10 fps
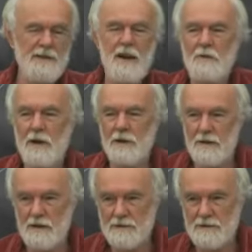Nowhere
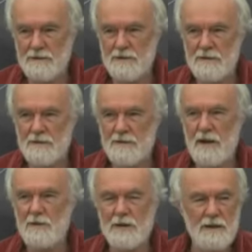close.
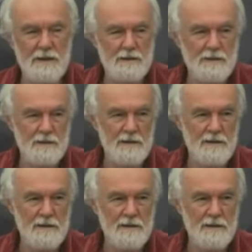Nowhere close.